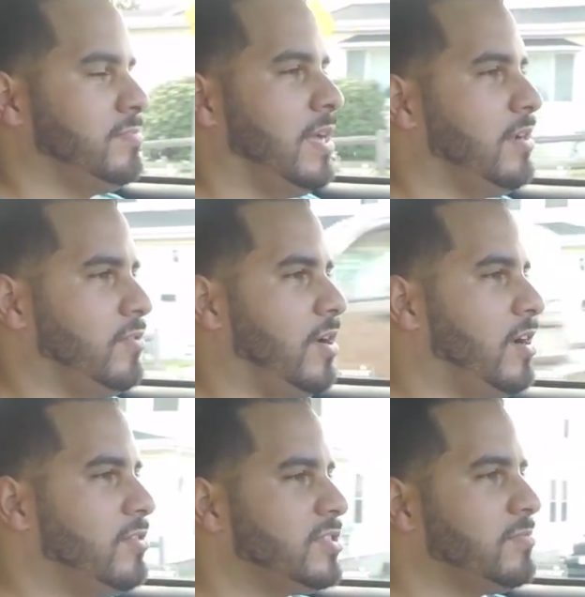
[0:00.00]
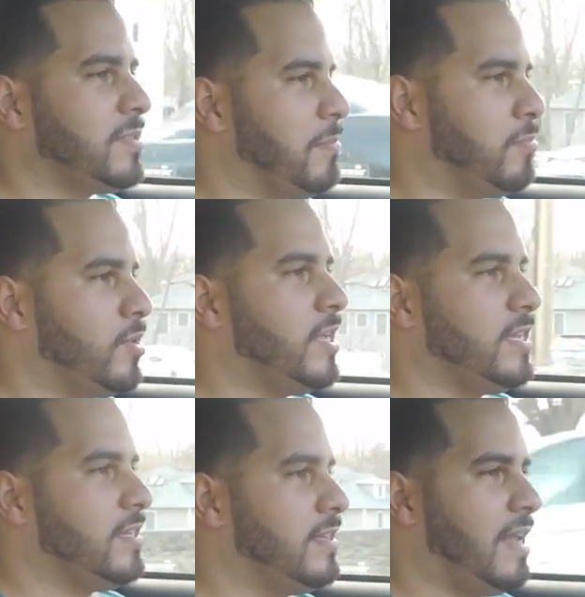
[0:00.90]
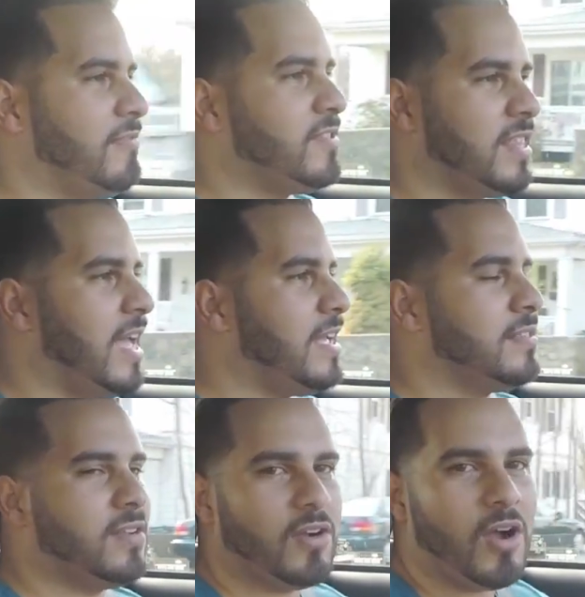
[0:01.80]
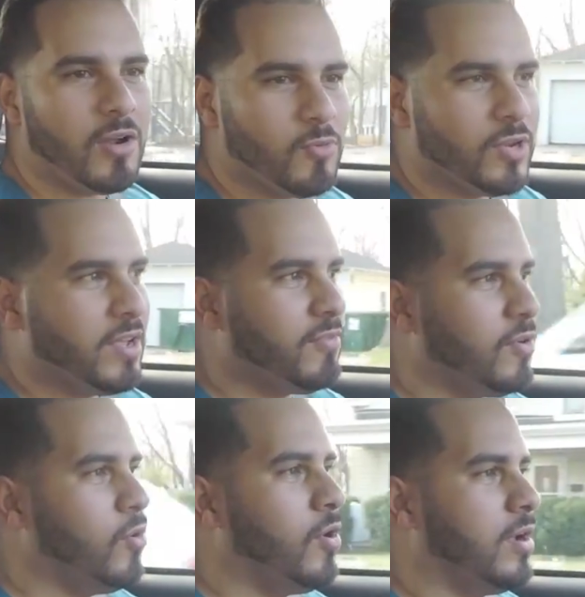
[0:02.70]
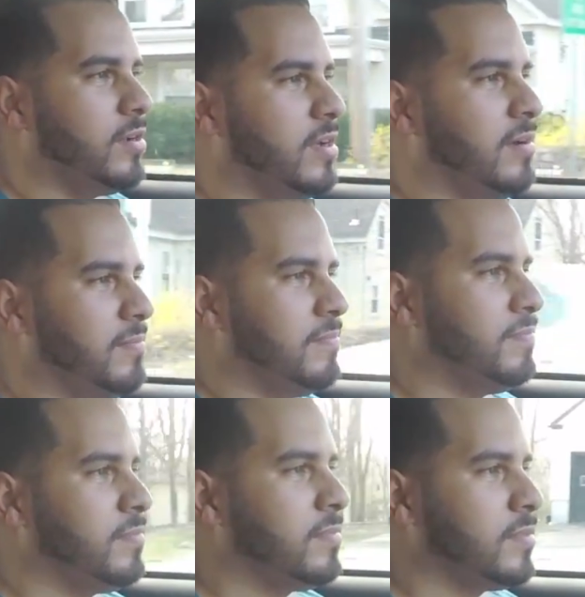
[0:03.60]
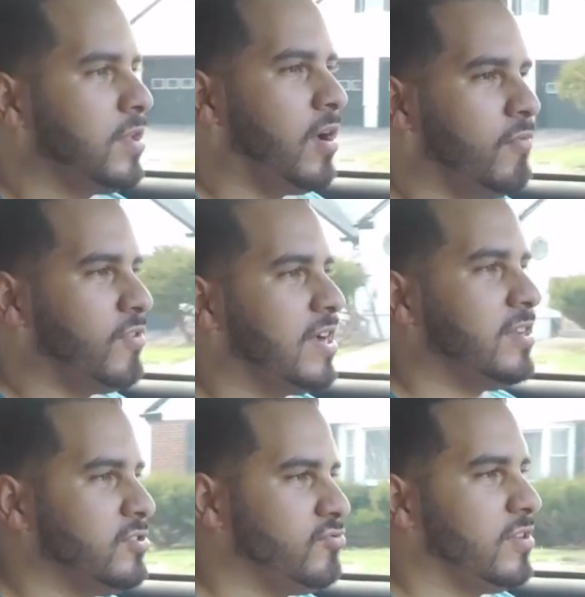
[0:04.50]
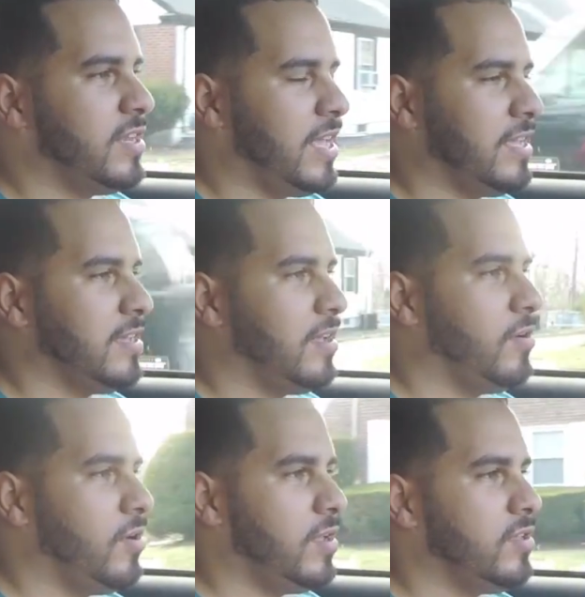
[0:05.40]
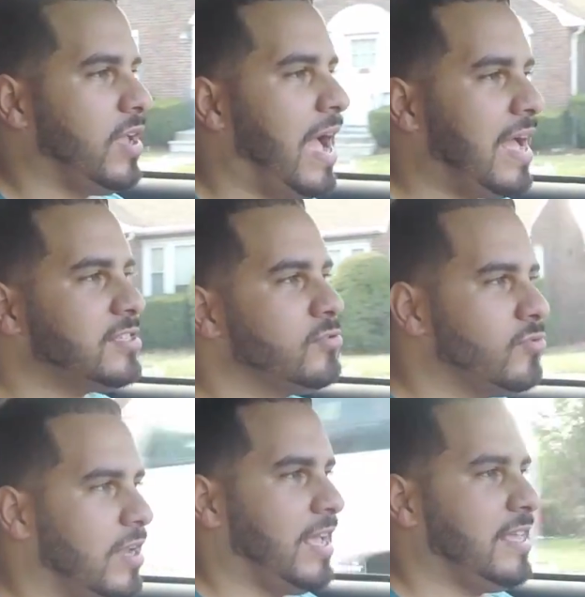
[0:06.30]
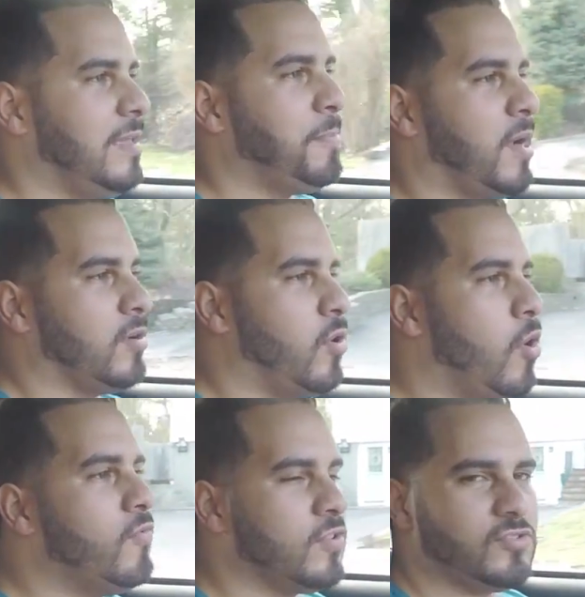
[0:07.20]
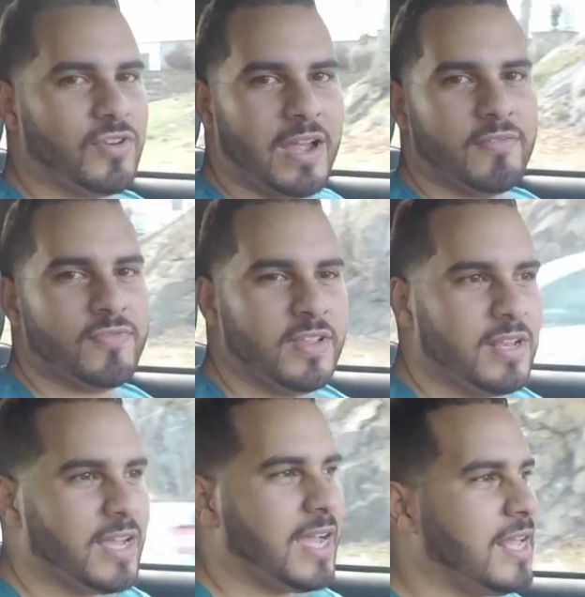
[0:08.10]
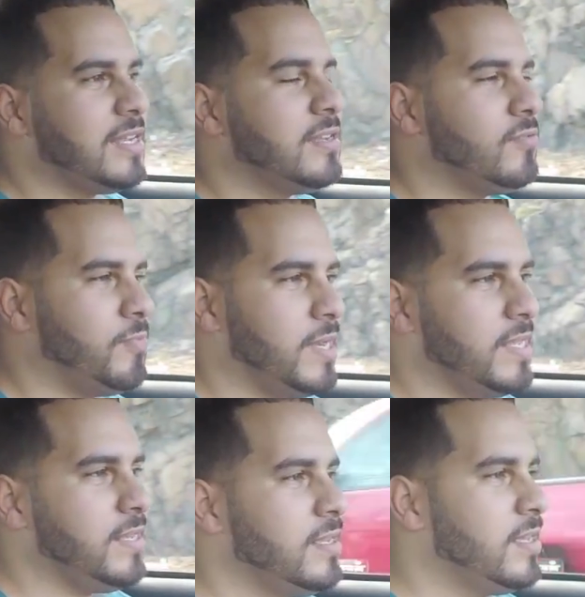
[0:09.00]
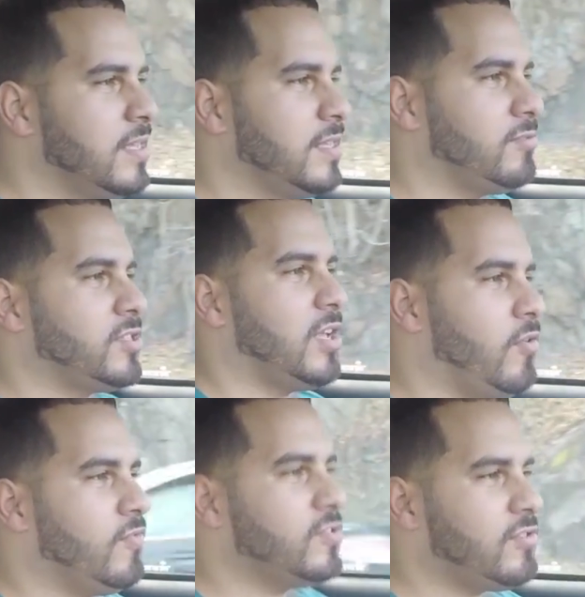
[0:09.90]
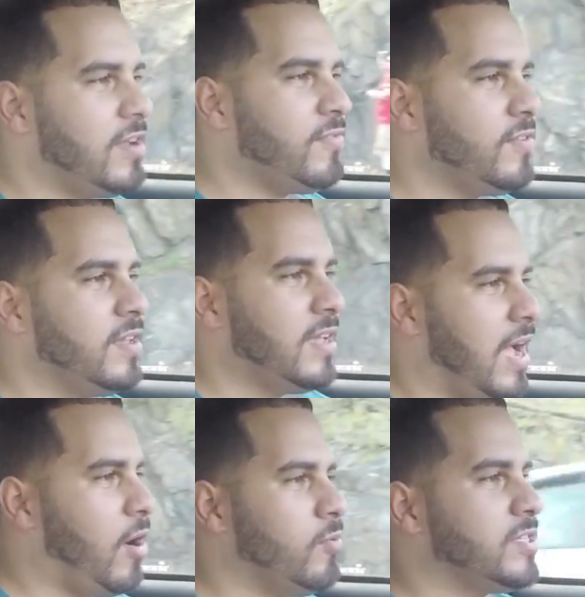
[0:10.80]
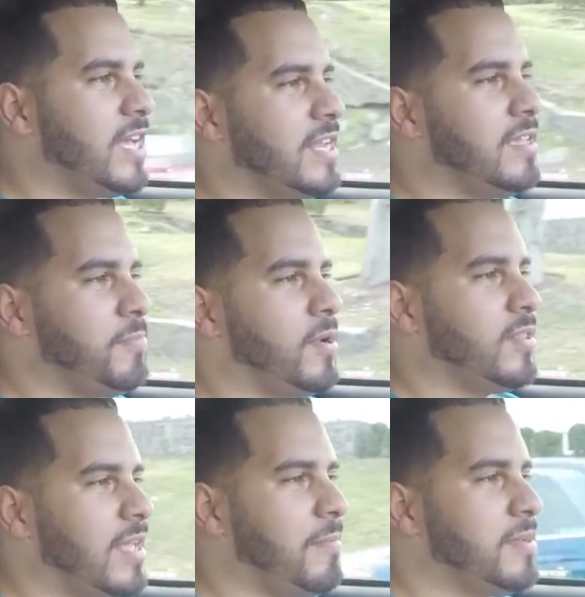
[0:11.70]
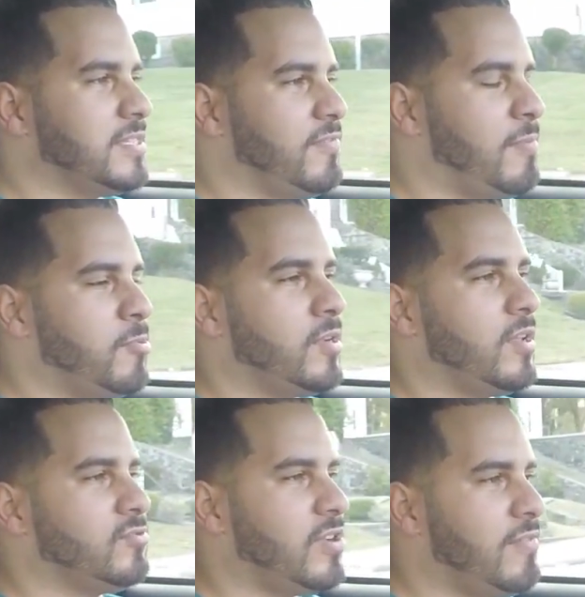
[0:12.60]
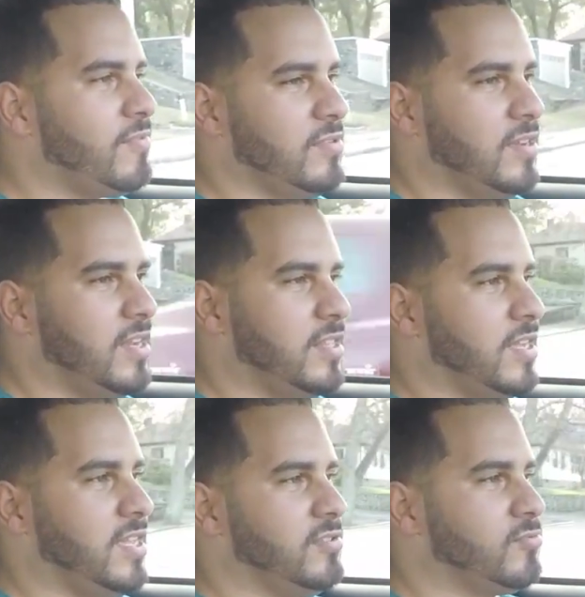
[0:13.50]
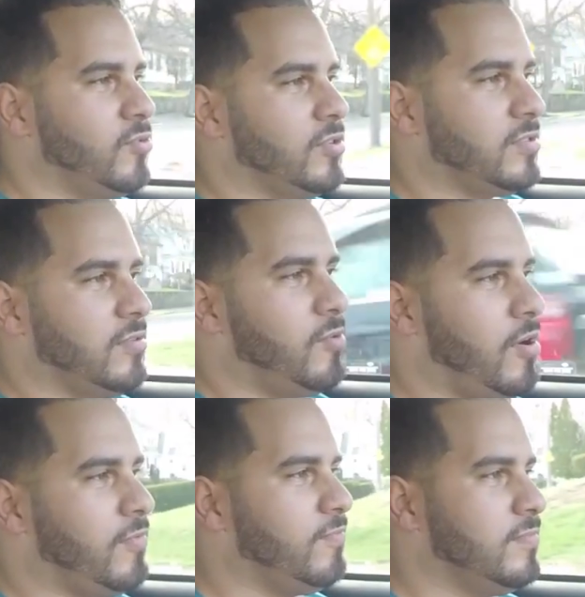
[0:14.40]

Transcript: I don't know, I heard something break, and after that the car would never go on regular, like I had to like keep it on overdrive. Like I had a little button that would say overdrive. I always had to keep it on that, because if I put it on drive, none of the gears worked. They were all